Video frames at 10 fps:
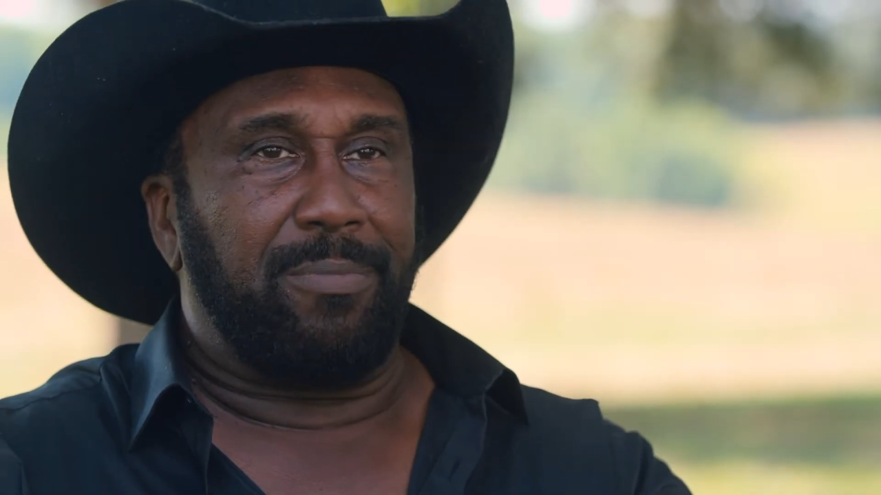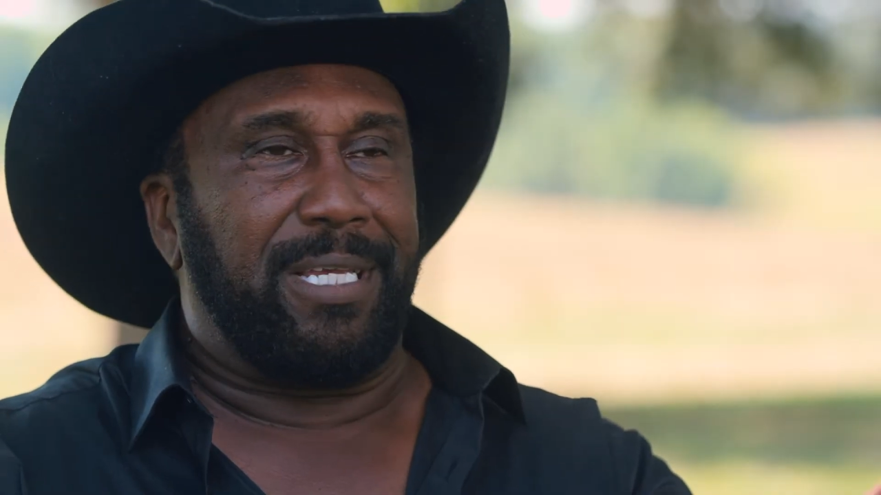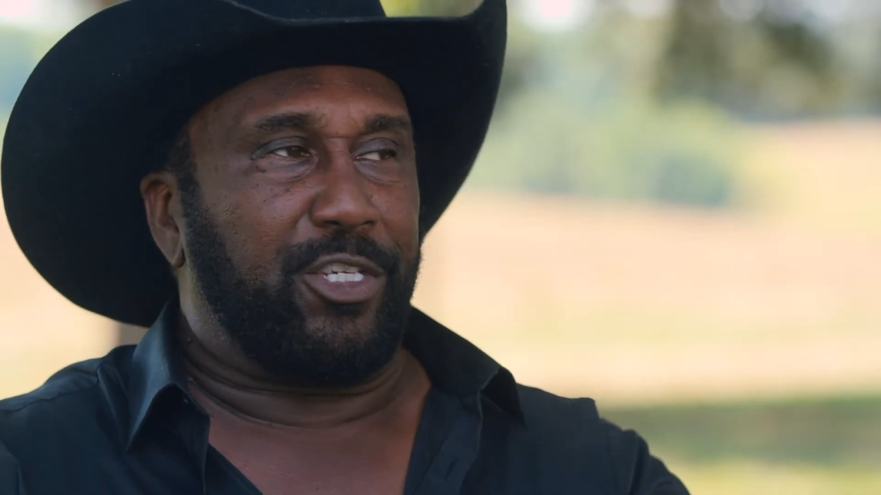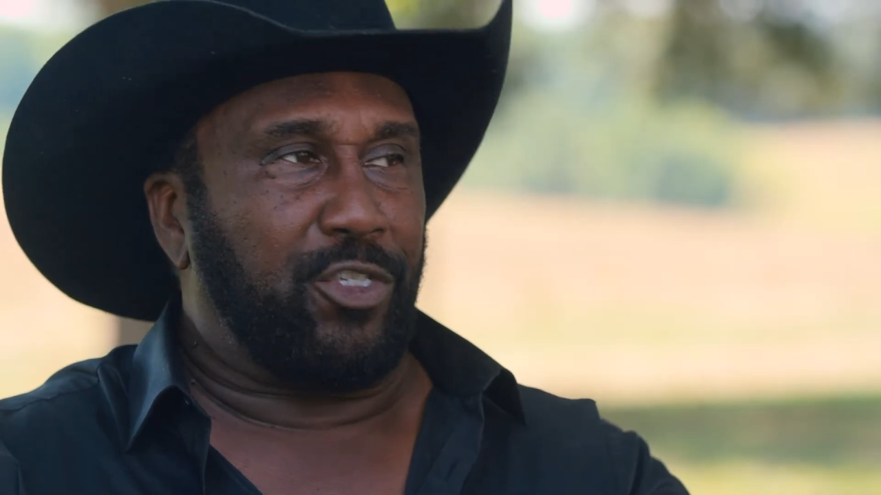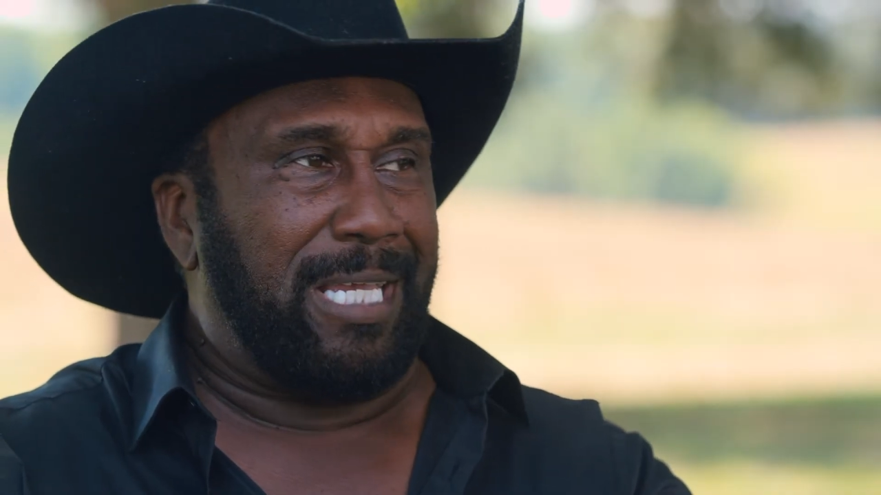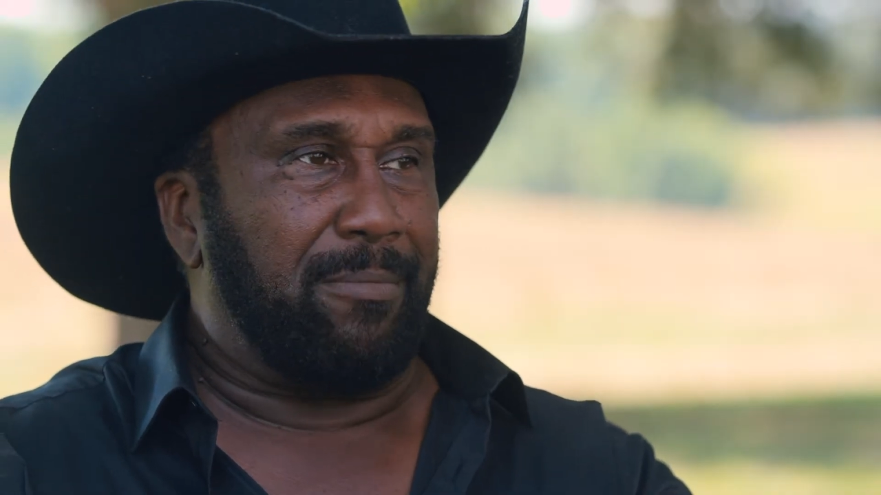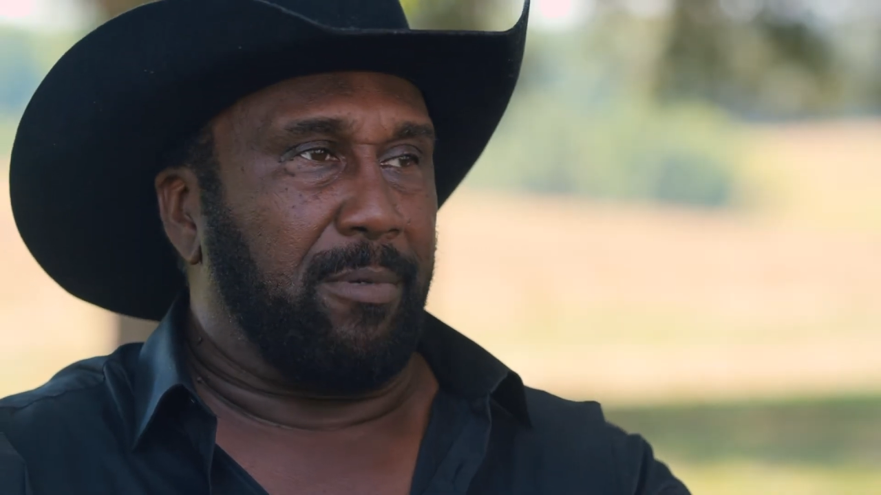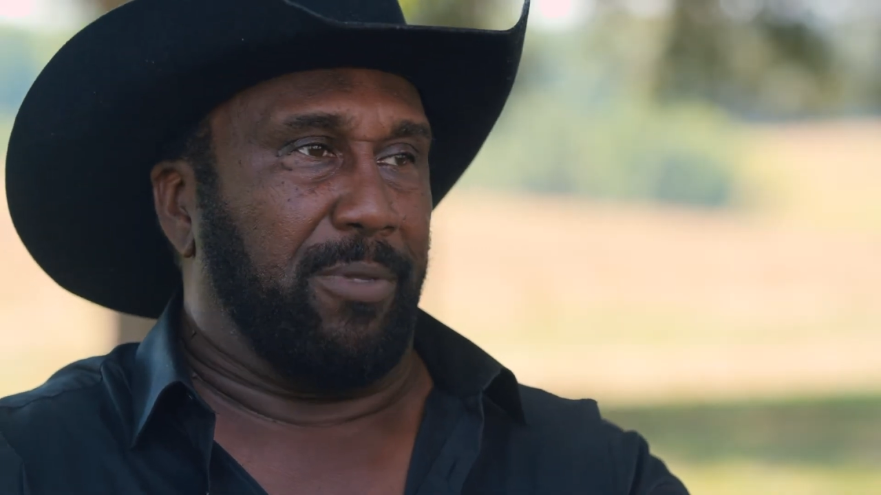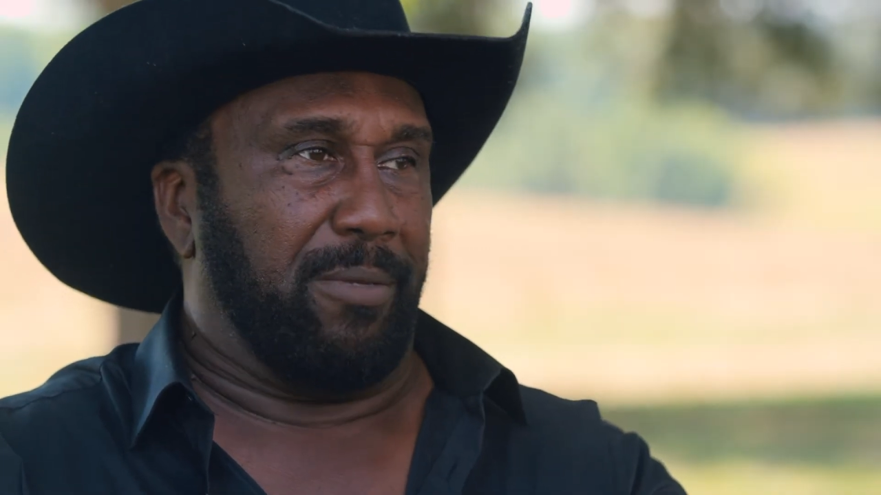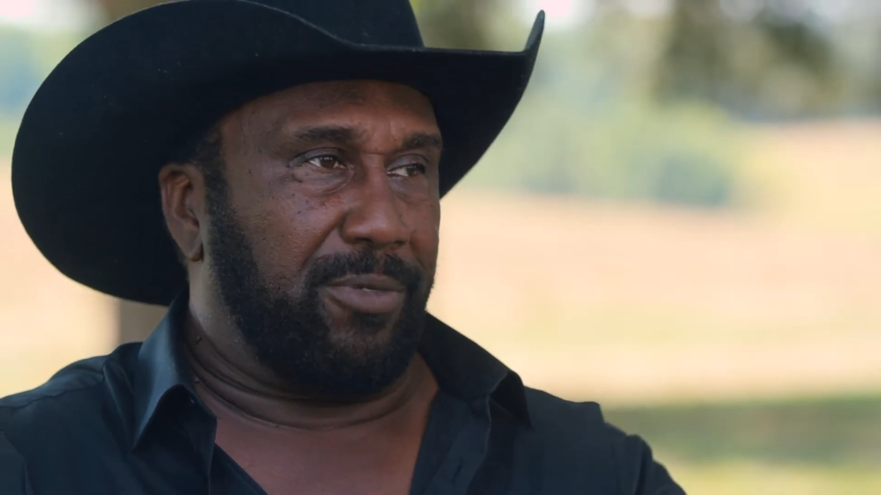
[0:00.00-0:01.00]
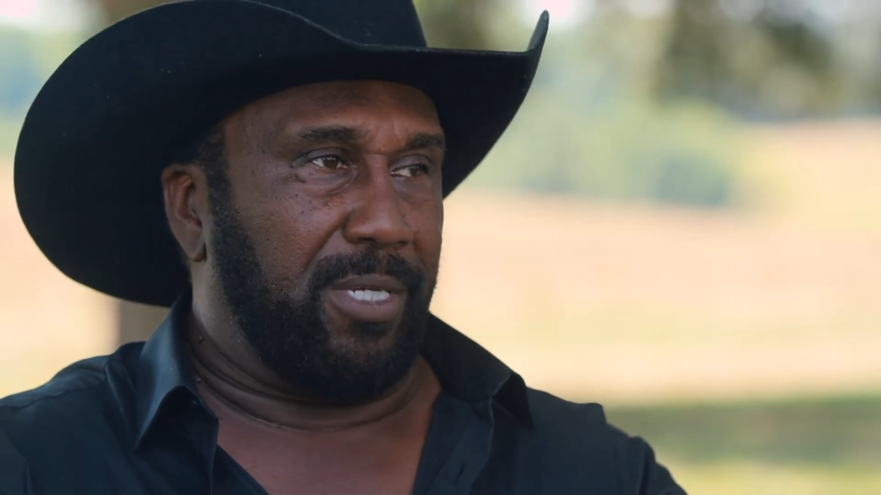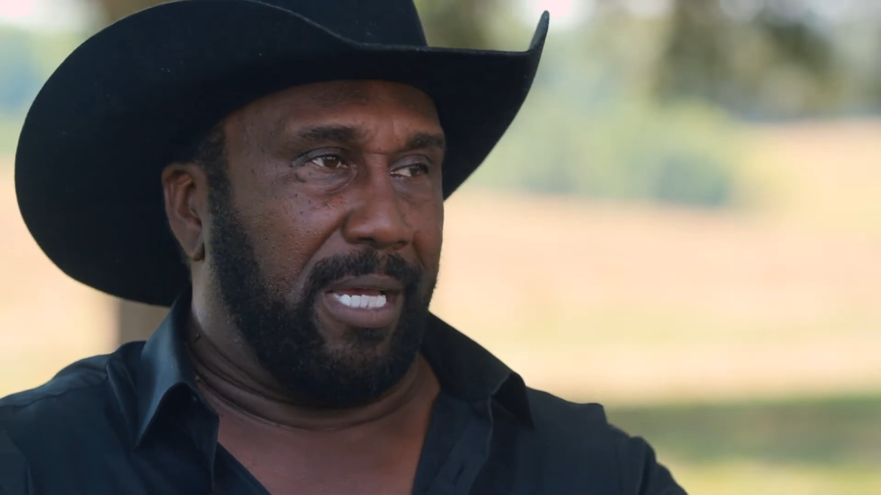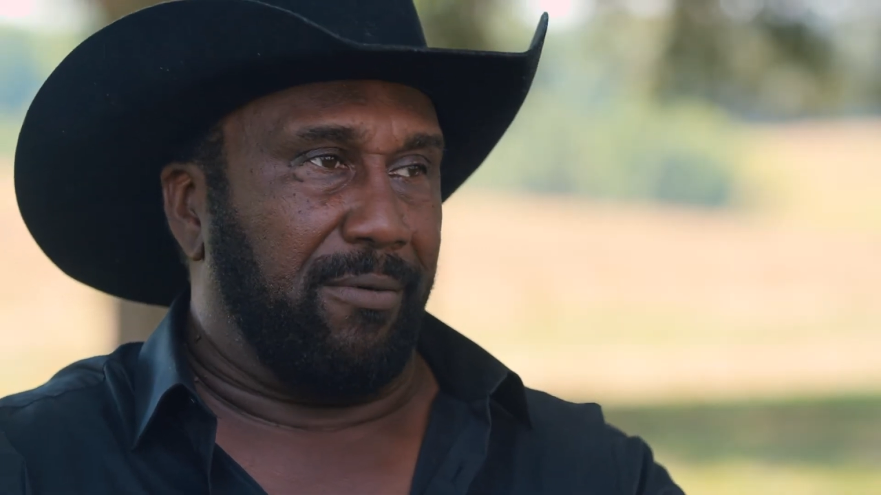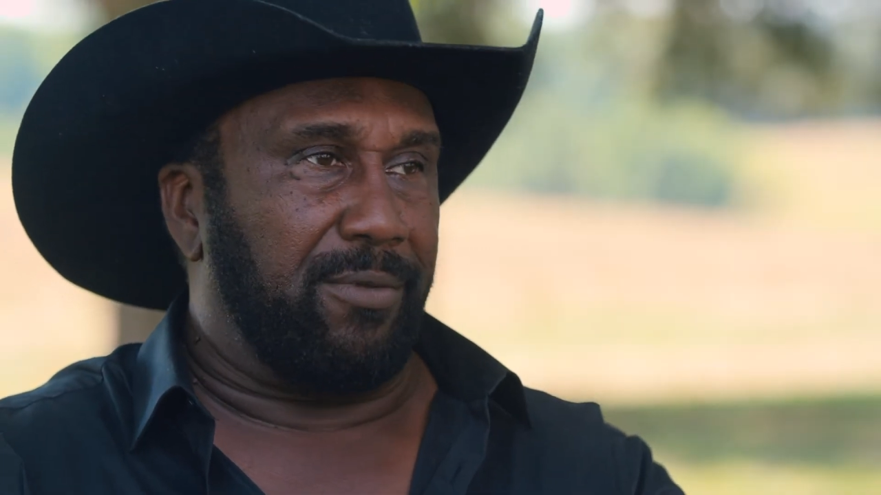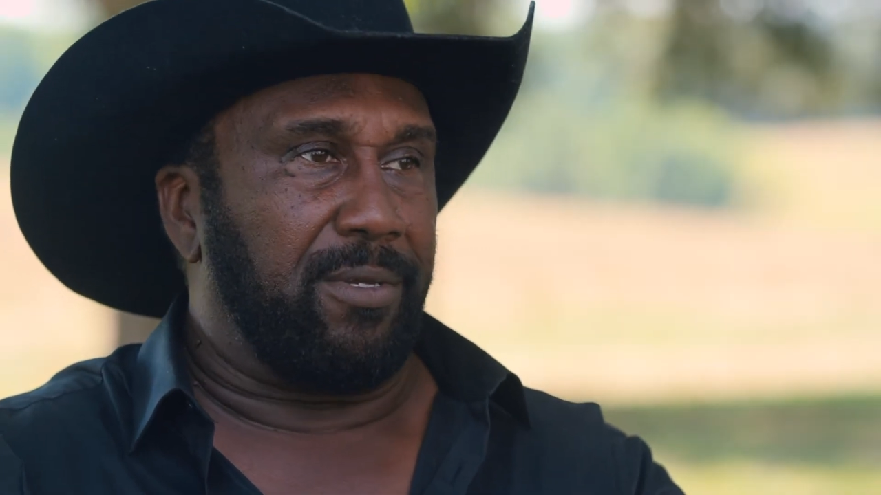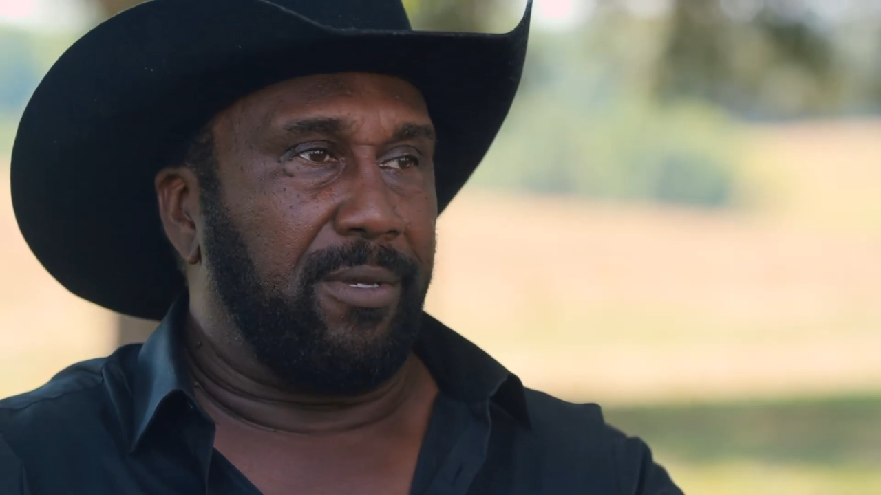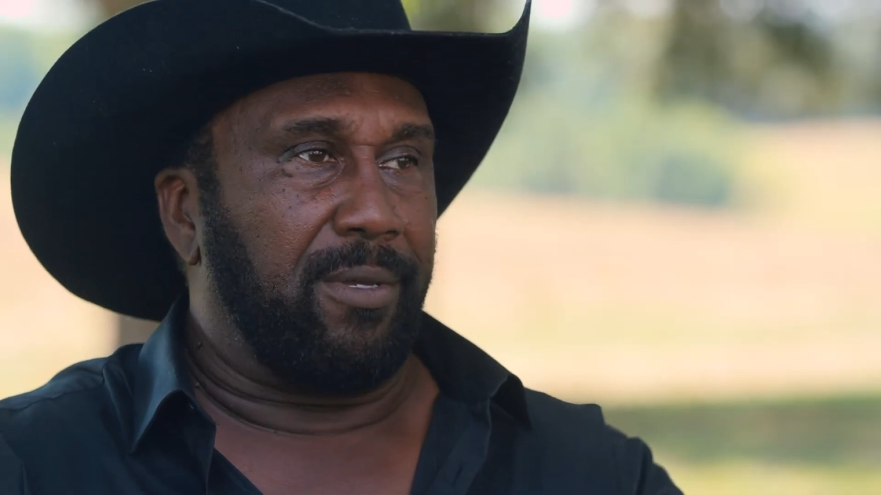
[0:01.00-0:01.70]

be ashamed of themselves